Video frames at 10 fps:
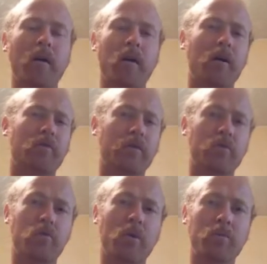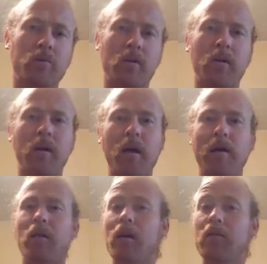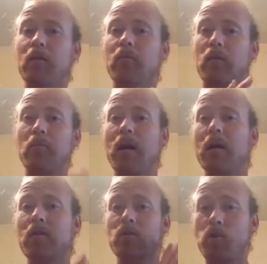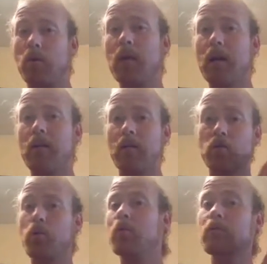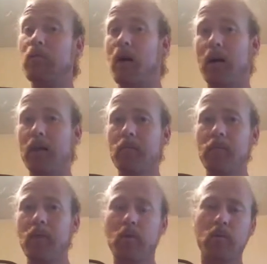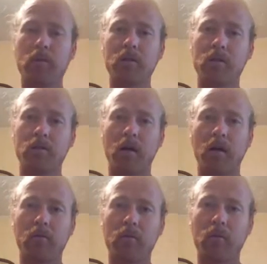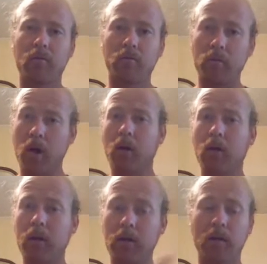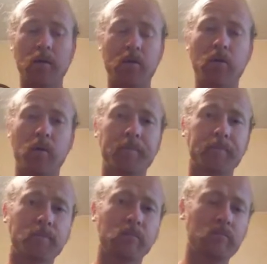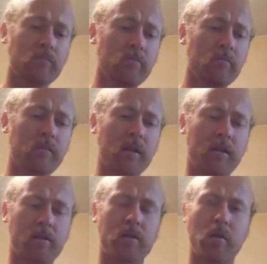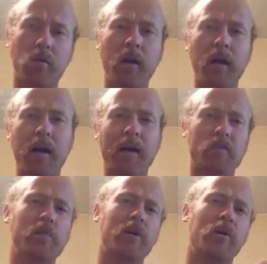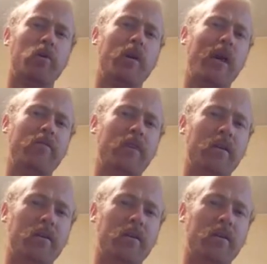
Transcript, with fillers: off of Scripture and off of the main tree, the true vine, which is uh, through through Yahweh and, and Yeshua. And so, as we are grafted